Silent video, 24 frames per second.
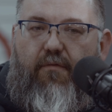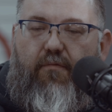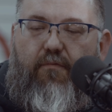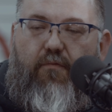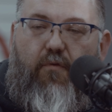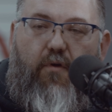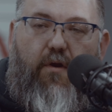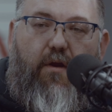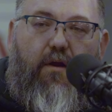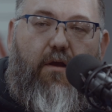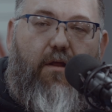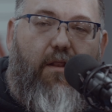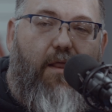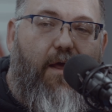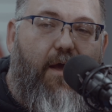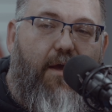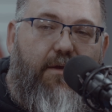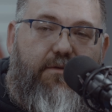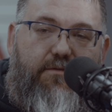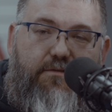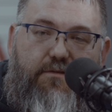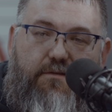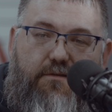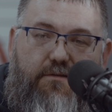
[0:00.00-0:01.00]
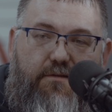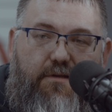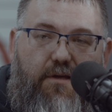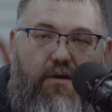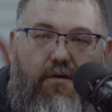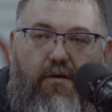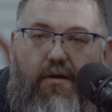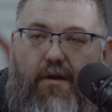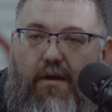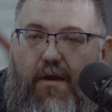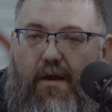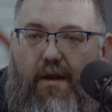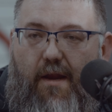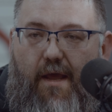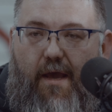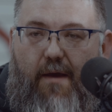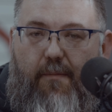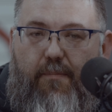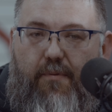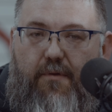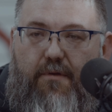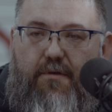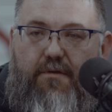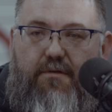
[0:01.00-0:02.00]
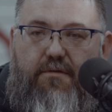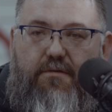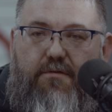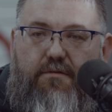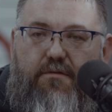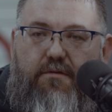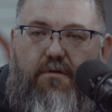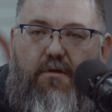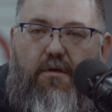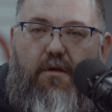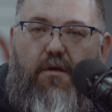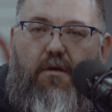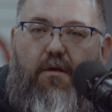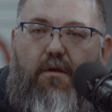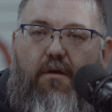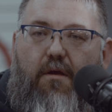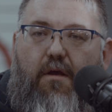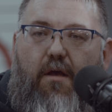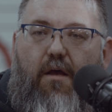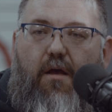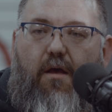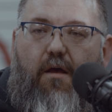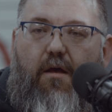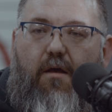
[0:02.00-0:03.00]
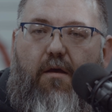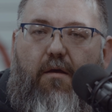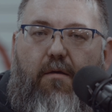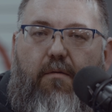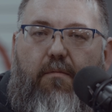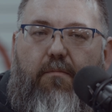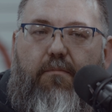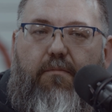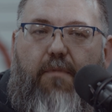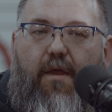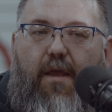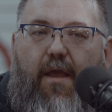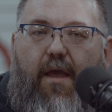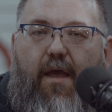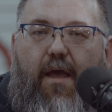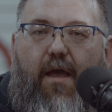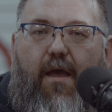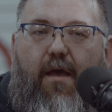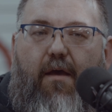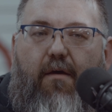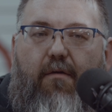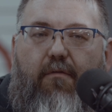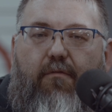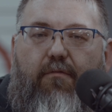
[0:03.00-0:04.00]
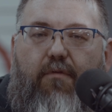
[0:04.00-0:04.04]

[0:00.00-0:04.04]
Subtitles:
free classes here in Indianapolis. They have,